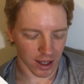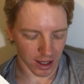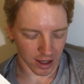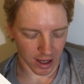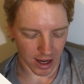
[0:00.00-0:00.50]

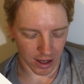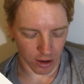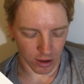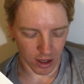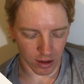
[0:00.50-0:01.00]
and the guy
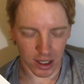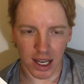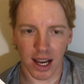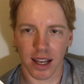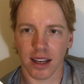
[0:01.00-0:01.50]
goes
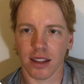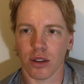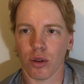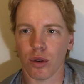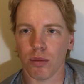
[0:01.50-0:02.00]
outside and the
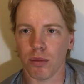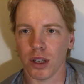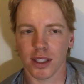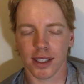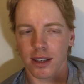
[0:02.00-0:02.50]
whole
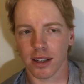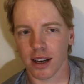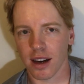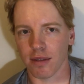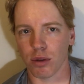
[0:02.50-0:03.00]
military
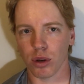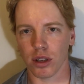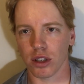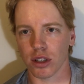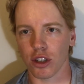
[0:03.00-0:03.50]
convoy
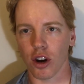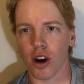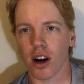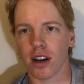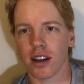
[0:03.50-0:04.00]
is just
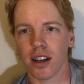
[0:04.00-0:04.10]
gone,